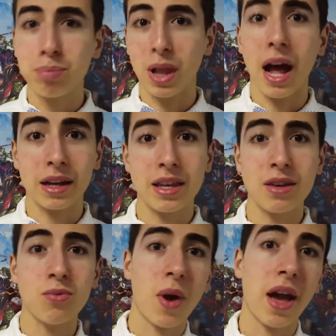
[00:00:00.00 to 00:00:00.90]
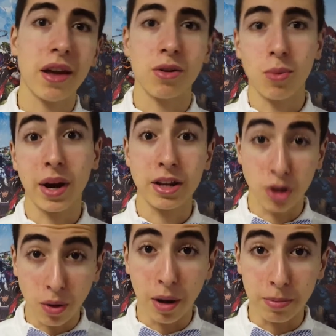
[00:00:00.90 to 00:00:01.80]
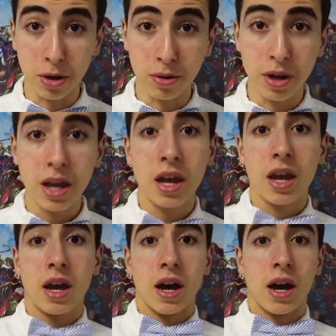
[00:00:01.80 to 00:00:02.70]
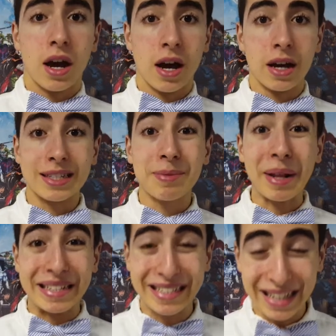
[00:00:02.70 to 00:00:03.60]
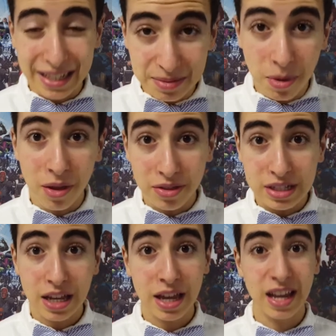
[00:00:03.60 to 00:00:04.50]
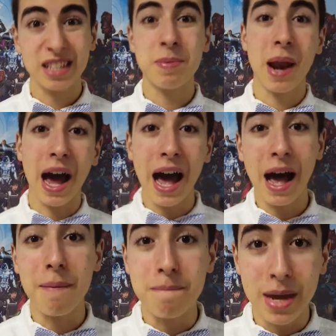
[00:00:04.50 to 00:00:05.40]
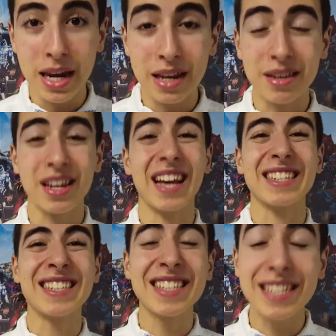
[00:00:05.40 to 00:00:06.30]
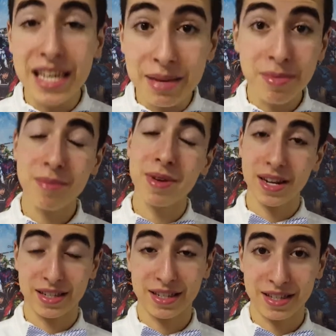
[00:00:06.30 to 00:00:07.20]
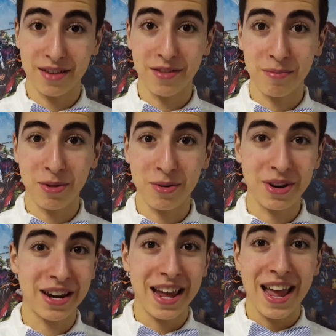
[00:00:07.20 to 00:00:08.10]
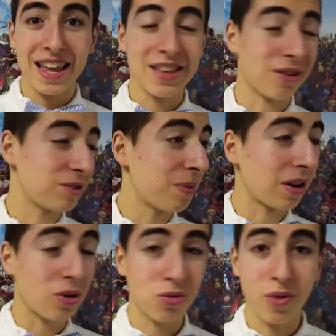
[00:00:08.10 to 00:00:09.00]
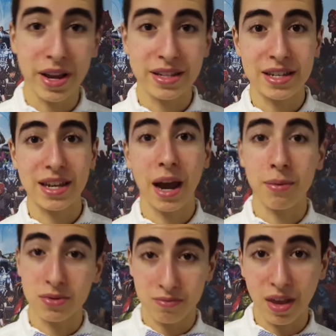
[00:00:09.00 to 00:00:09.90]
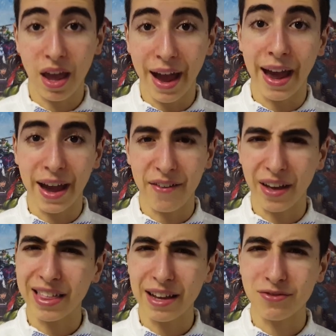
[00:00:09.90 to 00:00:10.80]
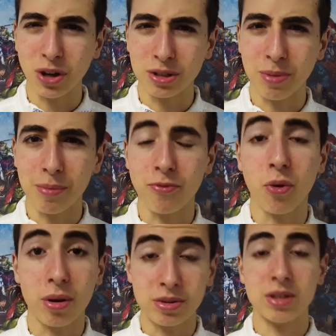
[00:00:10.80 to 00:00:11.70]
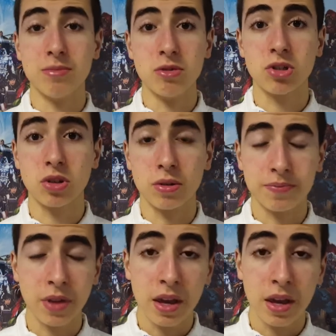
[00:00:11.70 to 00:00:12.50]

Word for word: blocky when or when I don't upload. Uh, it's been six months hot minute, steamy minute since I've uploaded. You know, it's been crazy. I was, I, I think I've talked about it before. I was in a musical,